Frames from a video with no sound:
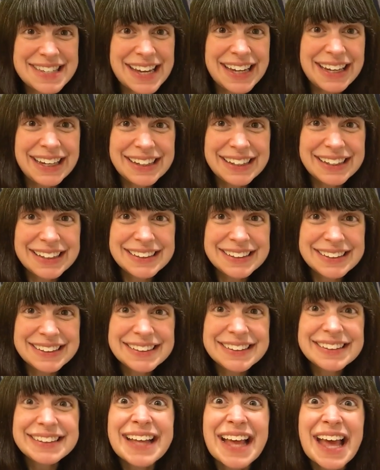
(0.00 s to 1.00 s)
Z
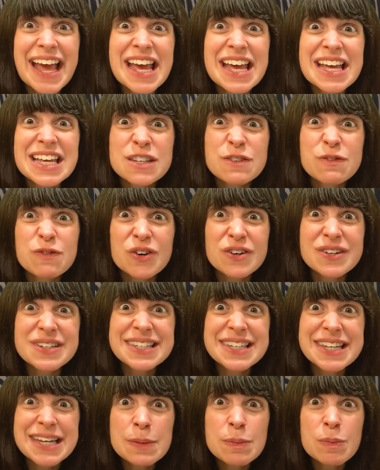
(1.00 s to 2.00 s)
is for
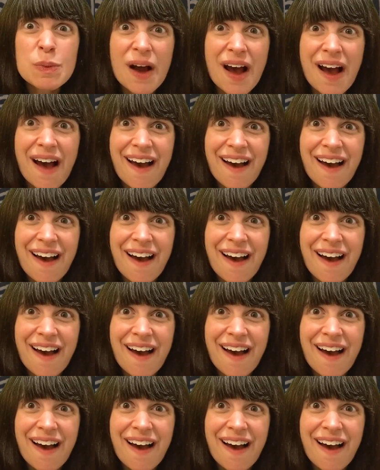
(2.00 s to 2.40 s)
zebra.